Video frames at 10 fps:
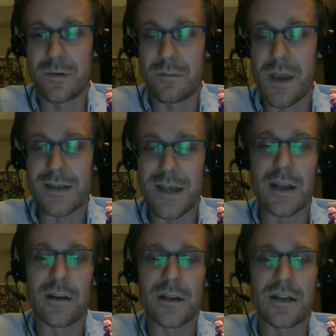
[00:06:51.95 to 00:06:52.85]

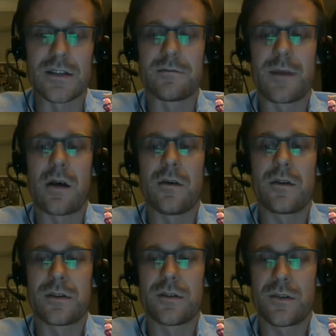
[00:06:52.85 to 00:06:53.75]
maintain decent
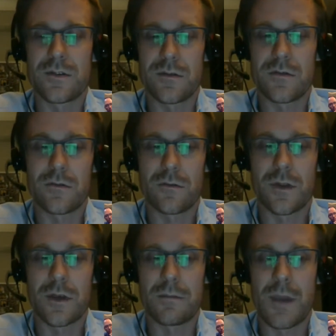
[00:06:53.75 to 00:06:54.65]
balance and also
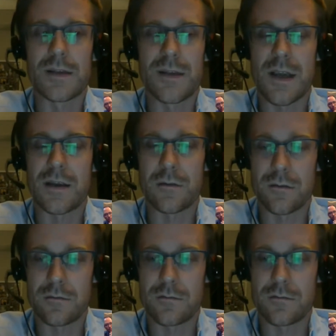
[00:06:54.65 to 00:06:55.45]
like maintain,